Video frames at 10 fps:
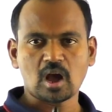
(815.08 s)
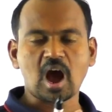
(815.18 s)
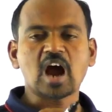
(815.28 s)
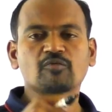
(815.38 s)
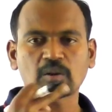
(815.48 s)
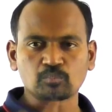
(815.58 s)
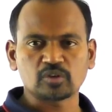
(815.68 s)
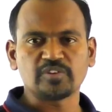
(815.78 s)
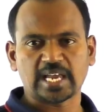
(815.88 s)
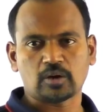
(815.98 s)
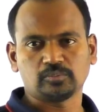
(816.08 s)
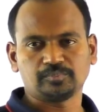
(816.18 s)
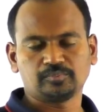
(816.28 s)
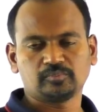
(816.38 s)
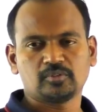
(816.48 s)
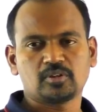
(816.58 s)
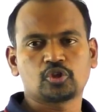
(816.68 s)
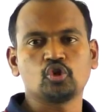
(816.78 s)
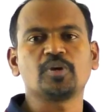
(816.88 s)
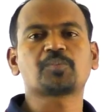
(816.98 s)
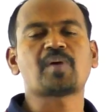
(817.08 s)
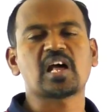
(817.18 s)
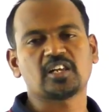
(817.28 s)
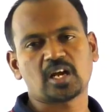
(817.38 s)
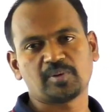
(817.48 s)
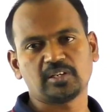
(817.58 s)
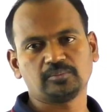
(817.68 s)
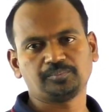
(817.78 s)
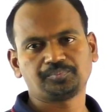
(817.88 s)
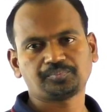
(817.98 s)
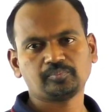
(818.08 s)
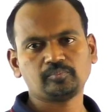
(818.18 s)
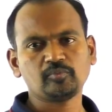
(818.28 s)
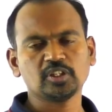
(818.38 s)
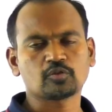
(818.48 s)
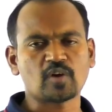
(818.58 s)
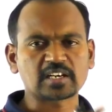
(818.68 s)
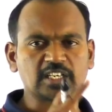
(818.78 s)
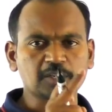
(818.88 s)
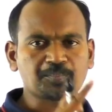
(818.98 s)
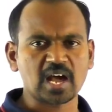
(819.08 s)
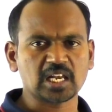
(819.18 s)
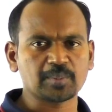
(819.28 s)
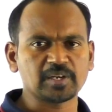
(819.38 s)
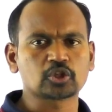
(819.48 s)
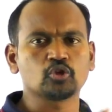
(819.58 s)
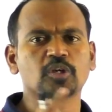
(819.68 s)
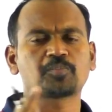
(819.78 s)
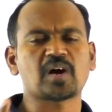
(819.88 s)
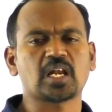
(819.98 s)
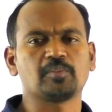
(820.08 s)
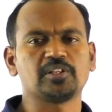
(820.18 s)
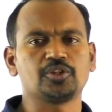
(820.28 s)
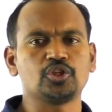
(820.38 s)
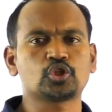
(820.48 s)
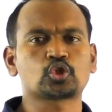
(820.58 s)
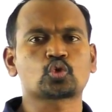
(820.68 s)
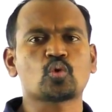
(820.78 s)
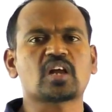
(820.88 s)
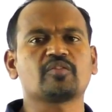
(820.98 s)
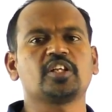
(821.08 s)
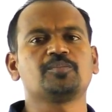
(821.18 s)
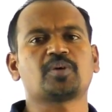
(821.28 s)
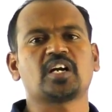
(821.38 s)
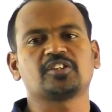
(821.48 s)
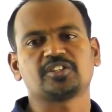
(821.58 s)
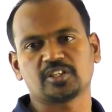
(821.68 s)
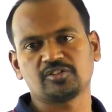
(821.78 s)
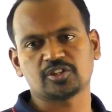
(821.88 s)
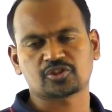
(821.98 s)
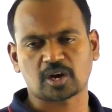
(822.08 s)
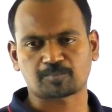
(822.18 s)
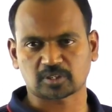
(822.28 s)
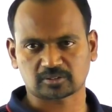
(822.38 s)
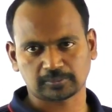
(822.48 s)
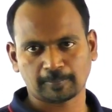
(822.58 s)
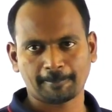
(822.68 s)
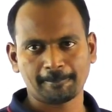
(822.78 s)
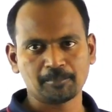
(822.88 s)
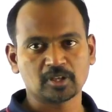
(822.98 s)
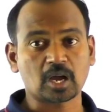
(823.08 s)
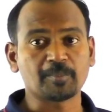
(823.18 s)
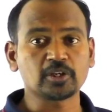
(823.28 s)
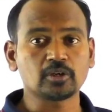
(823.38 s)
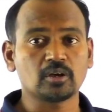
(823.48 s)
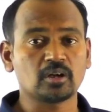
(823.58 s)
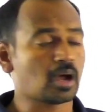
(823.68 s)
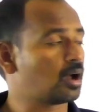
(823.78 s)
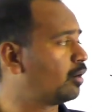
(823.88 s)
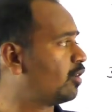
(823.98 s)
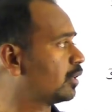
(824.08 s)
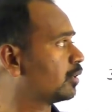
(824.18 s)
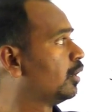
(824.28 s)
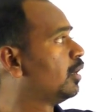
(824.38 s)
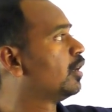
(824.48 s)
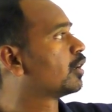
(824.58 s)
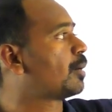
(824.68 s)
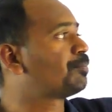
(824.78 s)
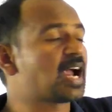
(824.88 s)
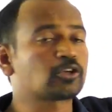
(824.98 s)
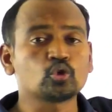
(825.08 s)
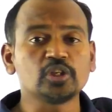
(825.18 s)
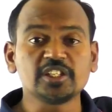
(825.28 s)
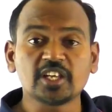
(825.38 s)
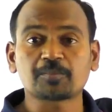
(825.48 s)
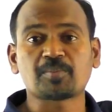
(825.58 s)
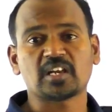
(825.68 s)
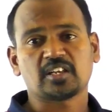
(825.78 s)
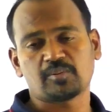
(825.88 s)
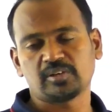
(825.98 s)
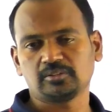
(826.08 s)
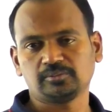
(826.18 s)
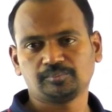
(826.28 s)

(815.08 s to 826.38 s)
And one more we have. Cubic polynomial. Quadratic polynomial, cubic polynomial. These 2 are very important here in this chapter. Coming, compared to linear polynomial.